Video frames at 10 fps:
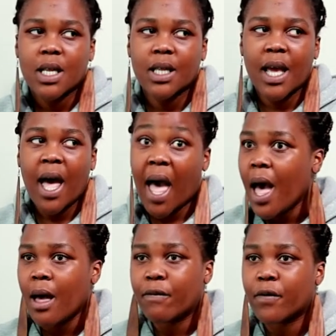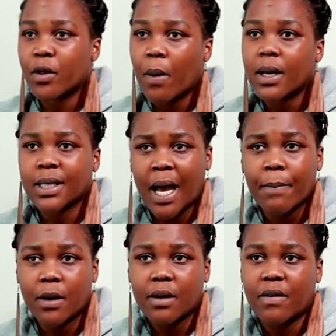they have for the past
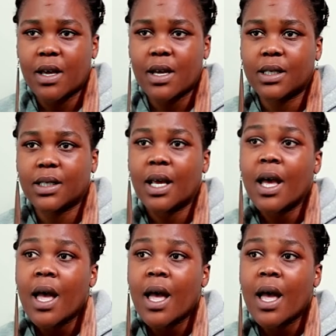couple of years.